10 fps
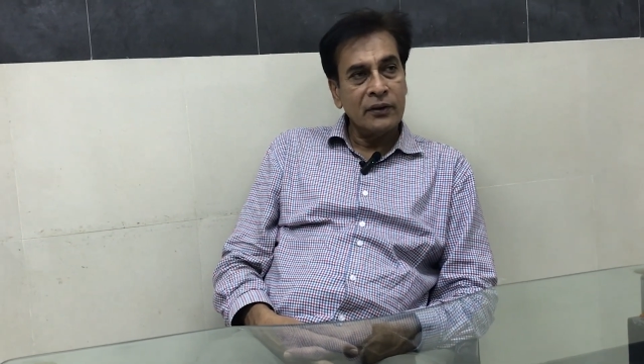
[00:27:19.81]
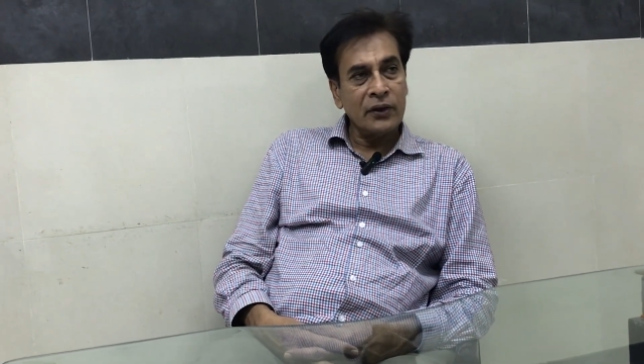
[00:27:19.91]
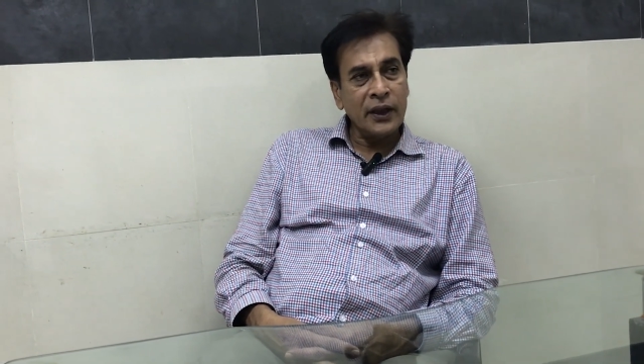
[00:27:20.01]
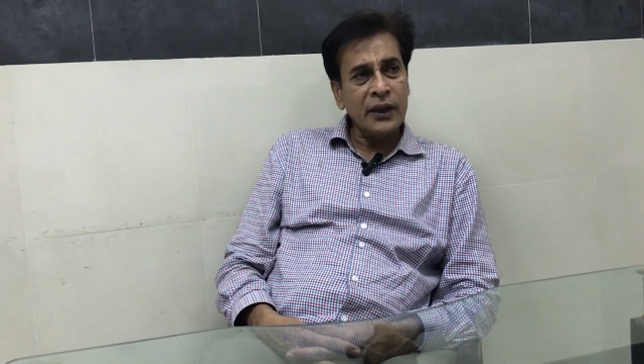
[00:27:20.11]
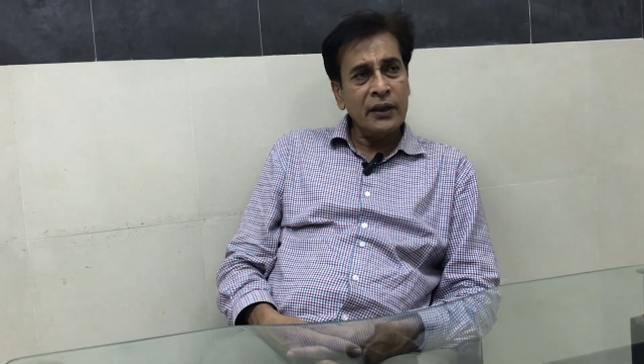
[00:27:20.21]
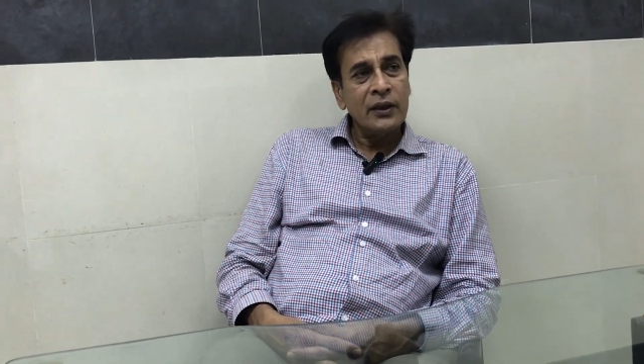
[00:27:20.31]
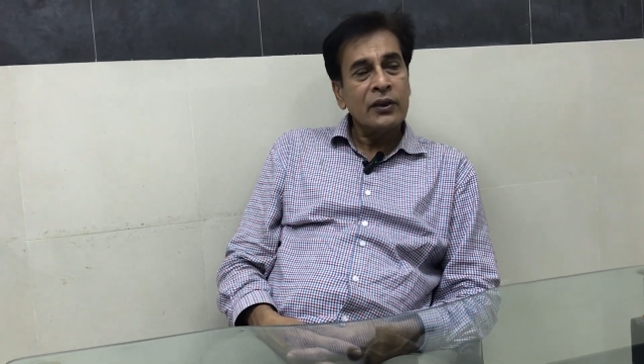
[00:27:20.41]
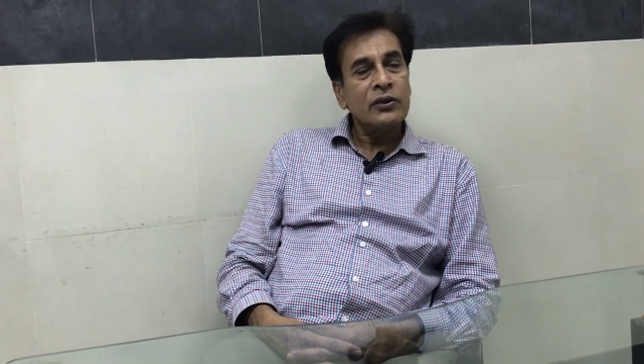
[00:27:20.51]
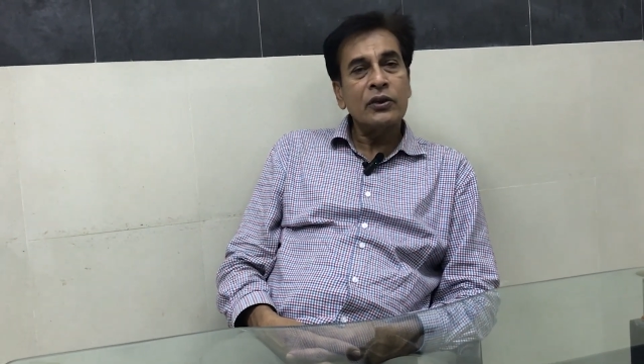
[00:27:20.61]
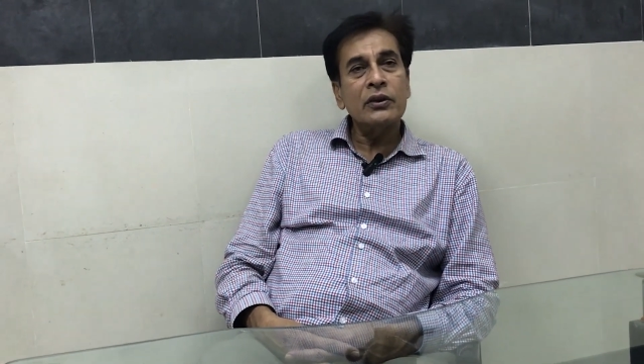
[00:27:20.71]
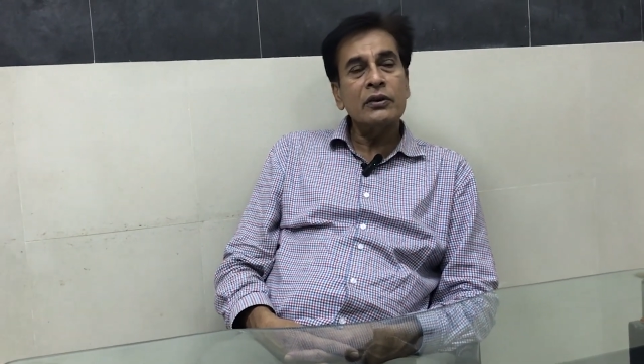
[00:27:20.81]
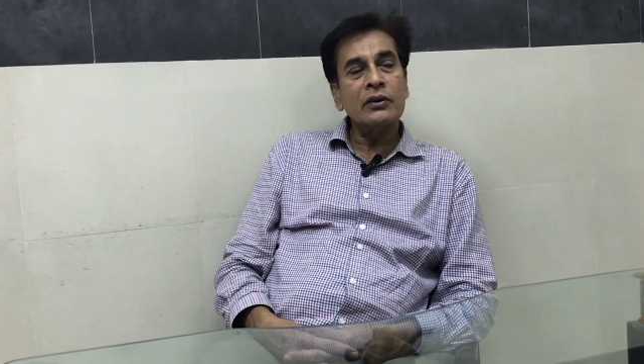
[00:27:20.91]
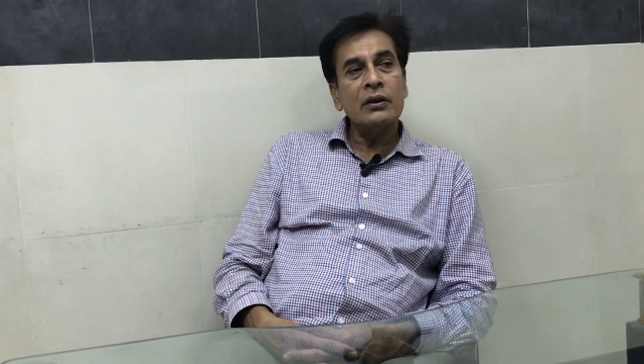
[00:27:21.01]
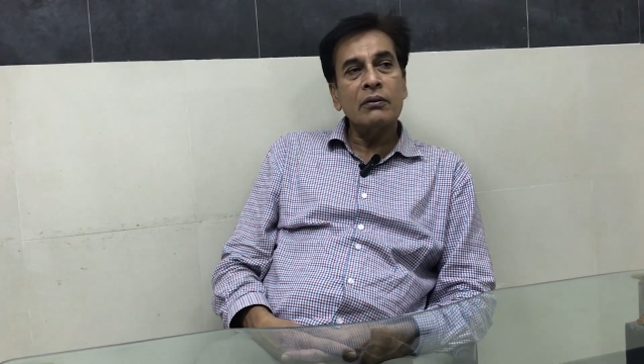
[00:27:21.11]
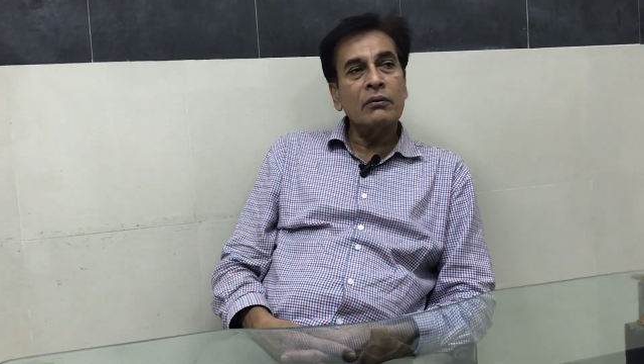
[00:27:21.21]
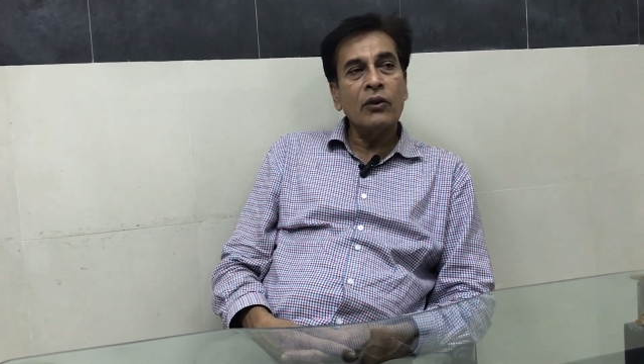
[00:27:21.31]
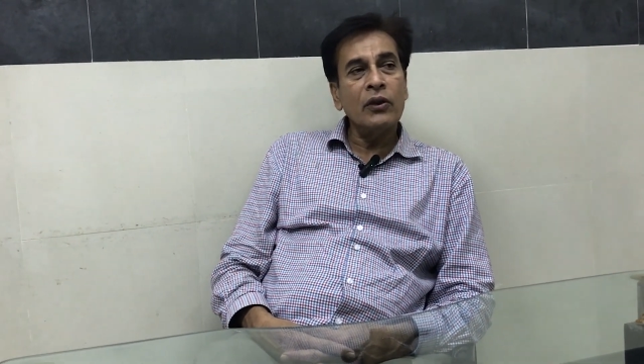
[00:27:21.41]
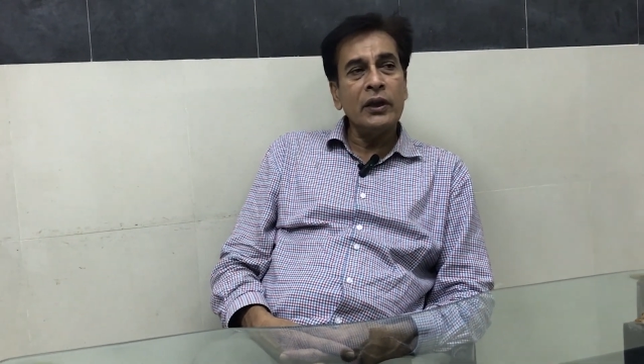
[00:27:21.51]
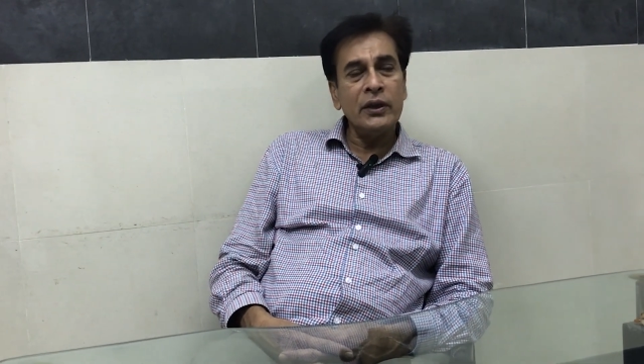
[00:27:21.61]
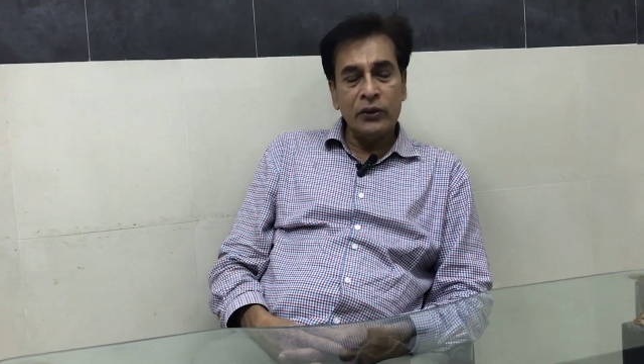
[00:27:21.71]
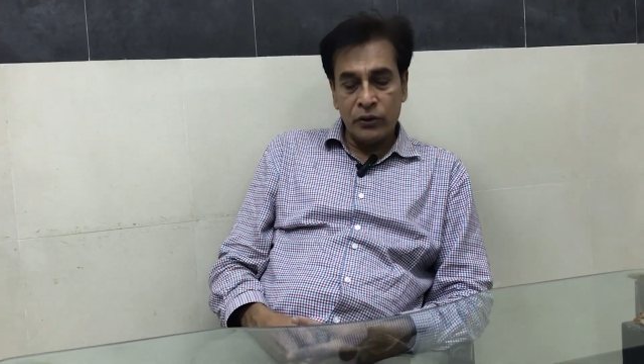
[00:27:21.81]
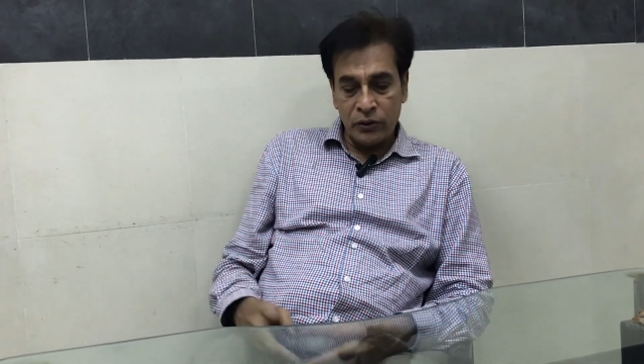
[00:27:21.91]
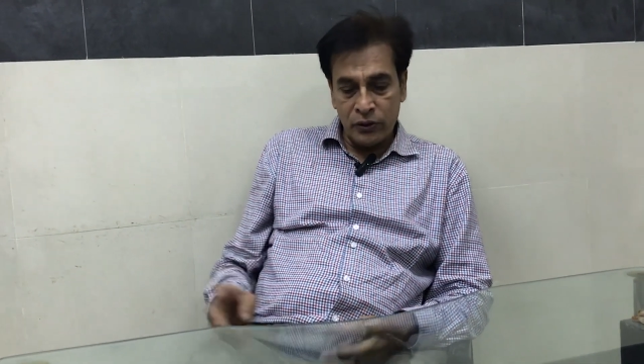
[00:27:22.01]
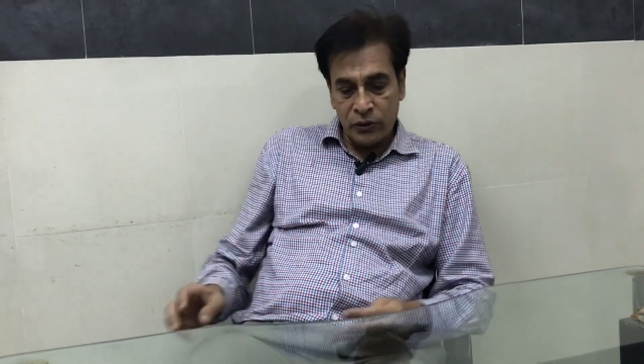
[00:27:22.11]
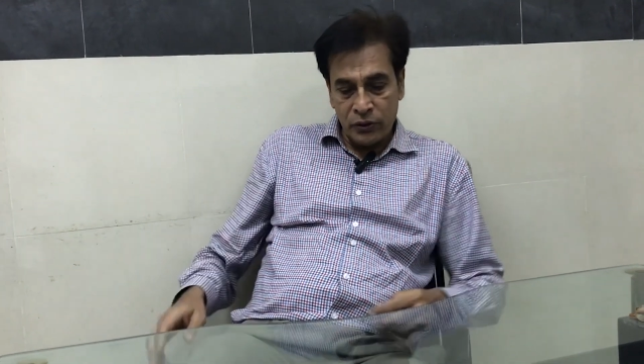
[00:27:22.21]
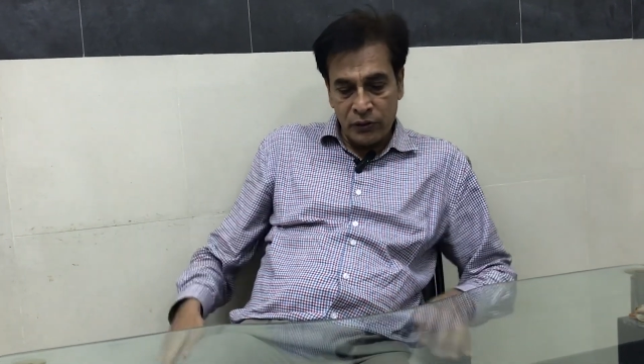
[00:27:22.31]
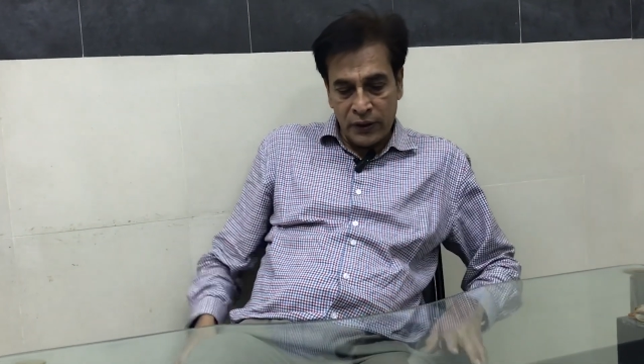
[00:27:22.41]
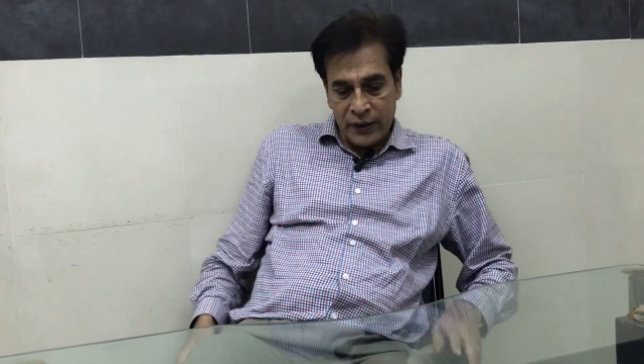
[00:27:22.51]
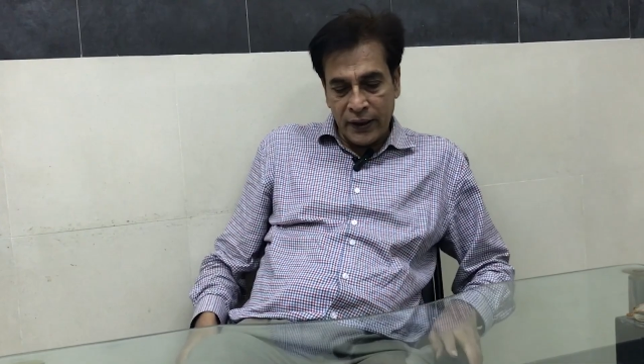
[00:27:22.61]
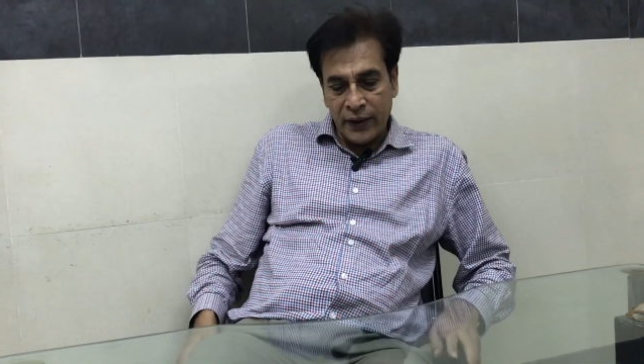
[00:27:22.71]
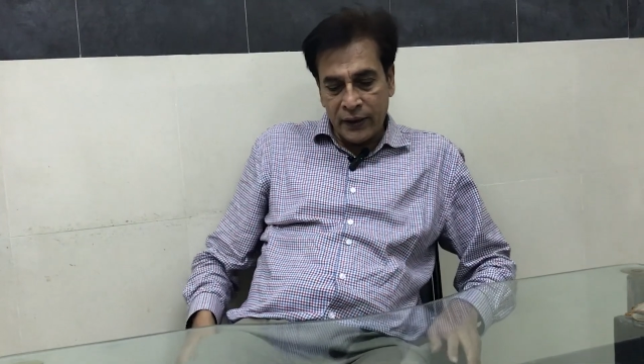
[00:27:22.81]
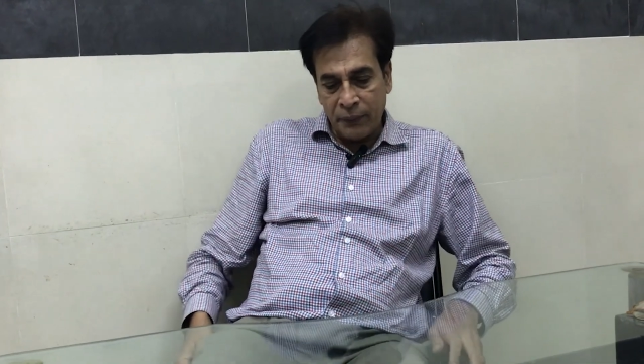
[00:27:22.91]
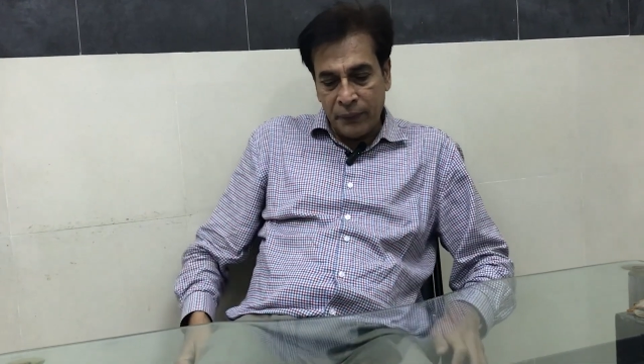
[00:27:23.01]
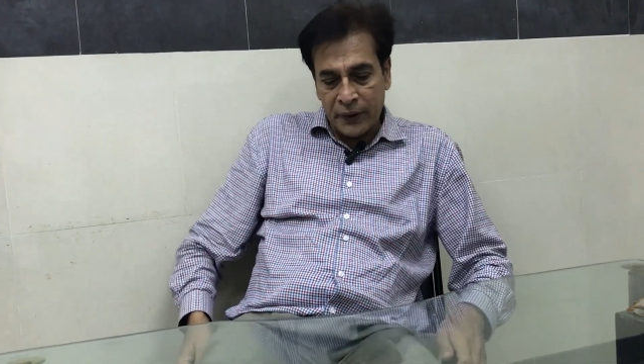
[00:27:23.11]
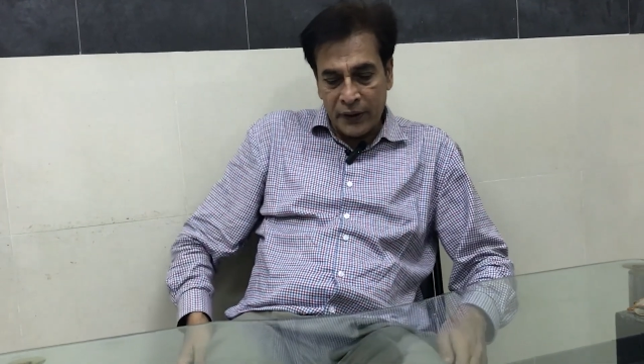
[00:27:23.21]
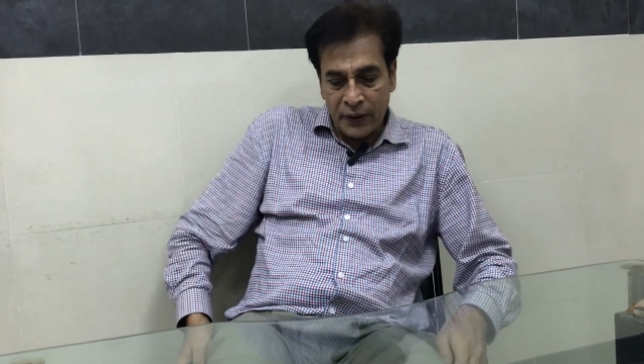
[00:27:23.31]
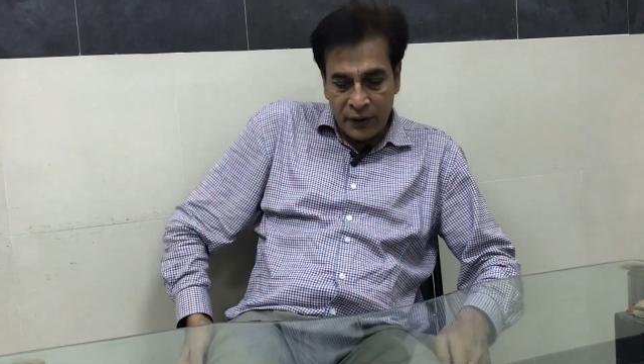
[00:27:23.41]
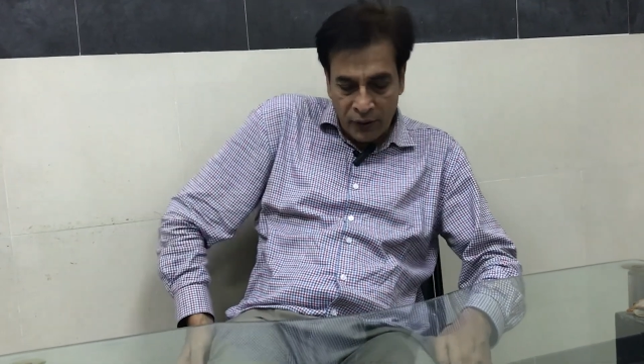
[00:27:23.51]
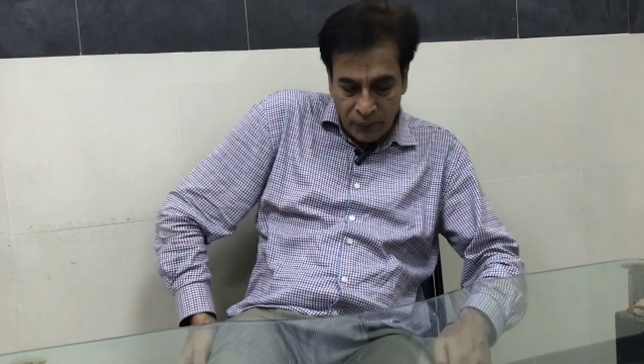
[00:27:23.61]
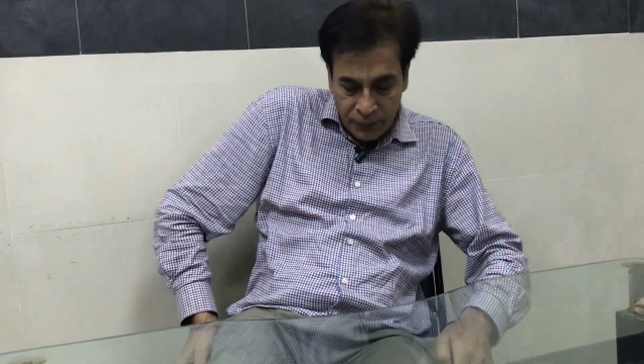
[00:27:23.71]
Okay? So only you will take the patient in the